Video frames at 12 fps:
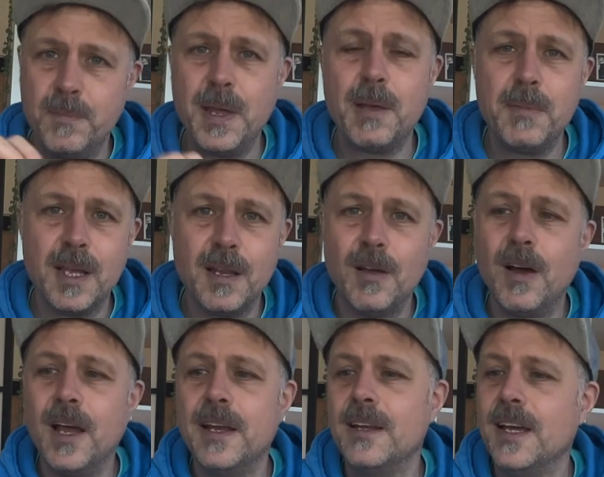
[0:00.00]
ping me a
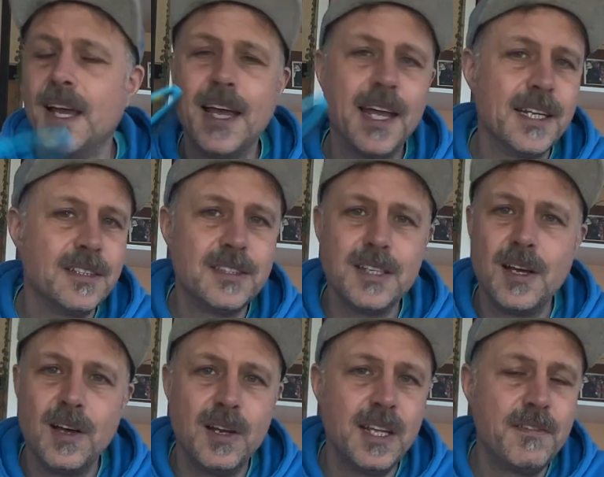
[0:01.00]
line and
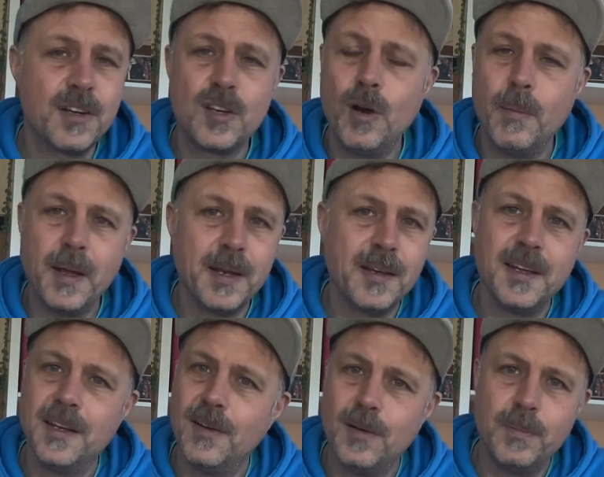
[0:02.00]
leave a comment,
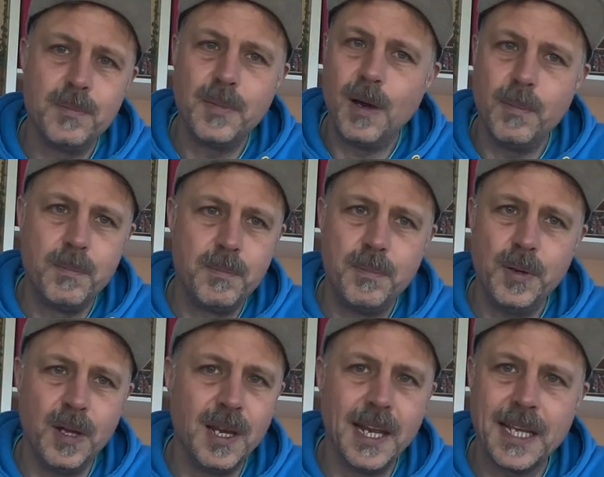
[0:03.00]
and I'll
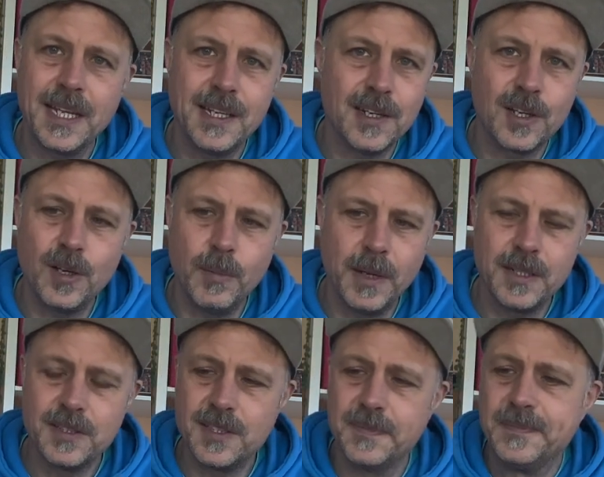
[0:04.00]
put a link in the
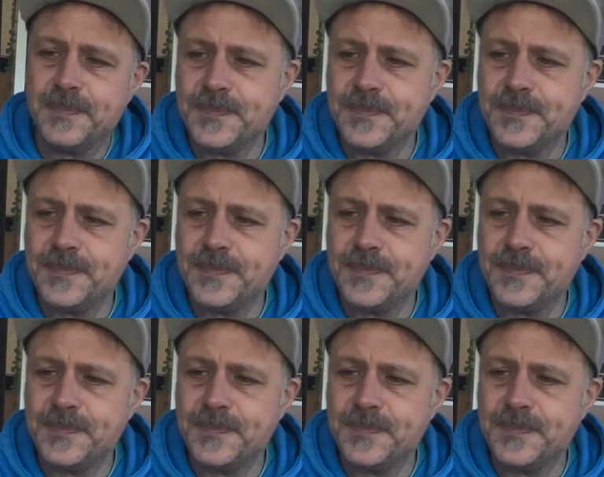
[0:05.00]
comments.